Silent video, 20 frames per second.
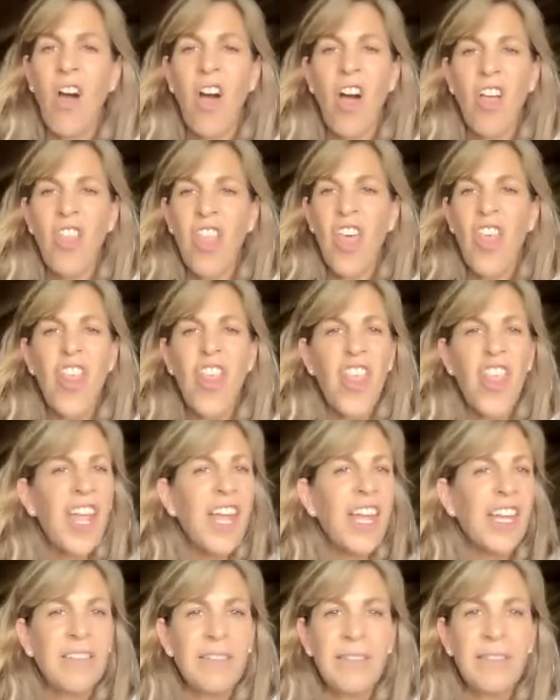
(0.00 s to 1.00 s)
all the
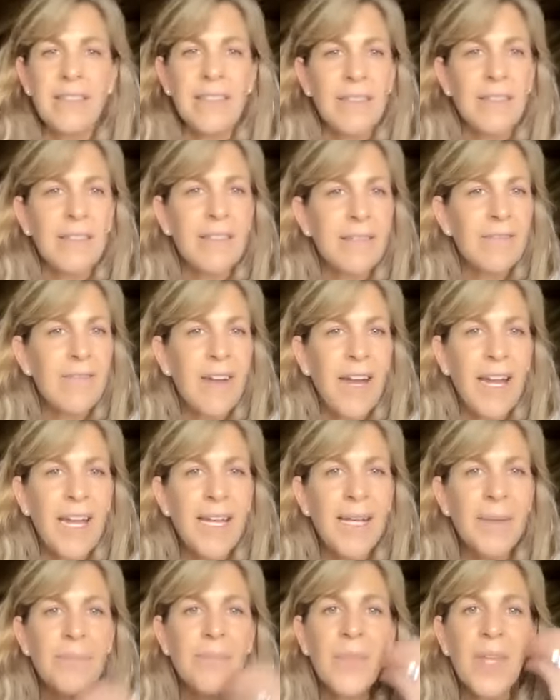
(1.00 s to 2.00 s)
things.
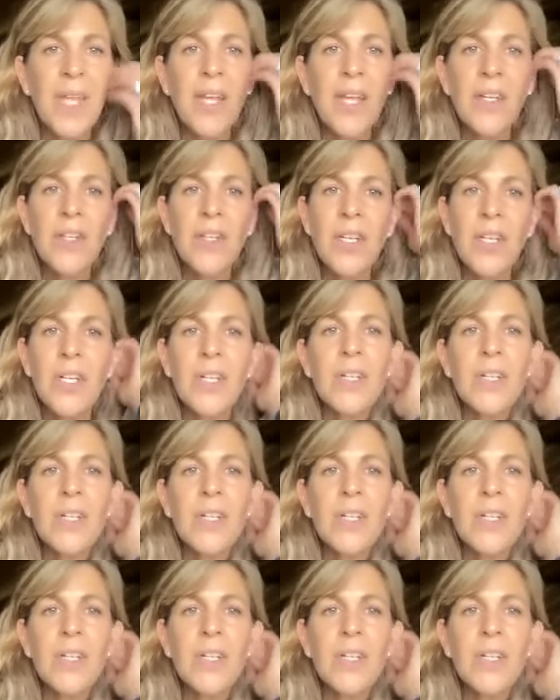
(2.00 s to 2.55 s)
Right? Oh